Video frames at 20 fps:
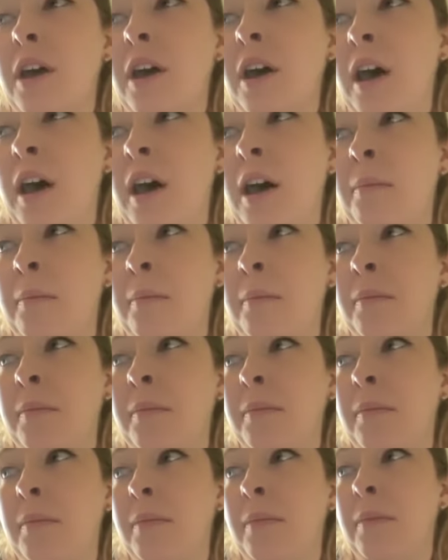um
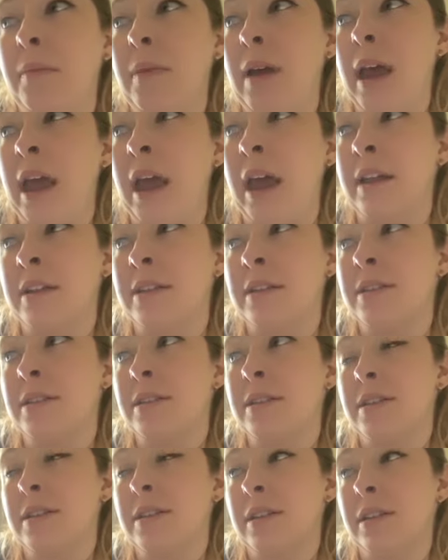mm-hmm.
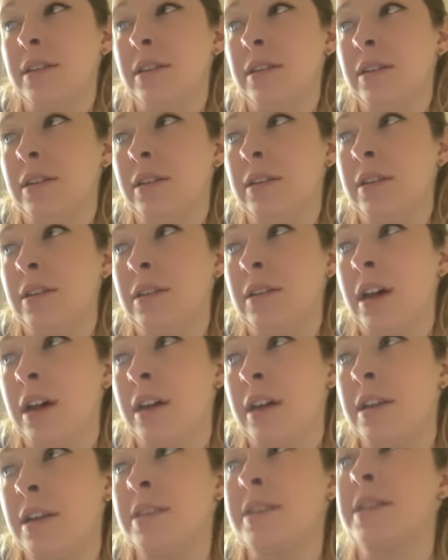and
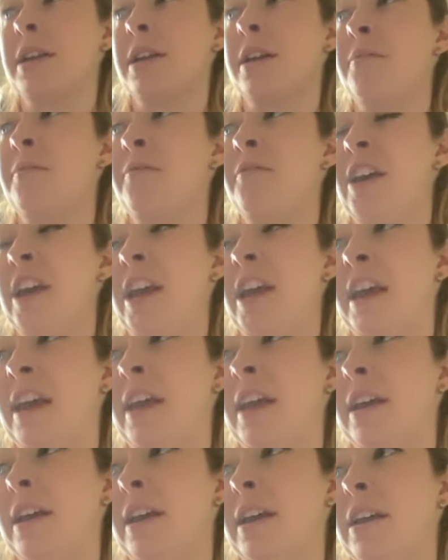uh, doesn't
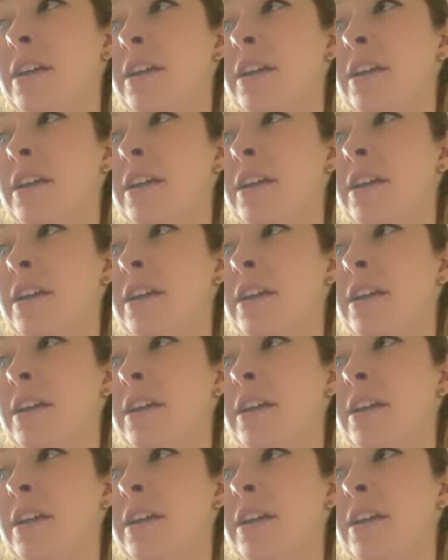convey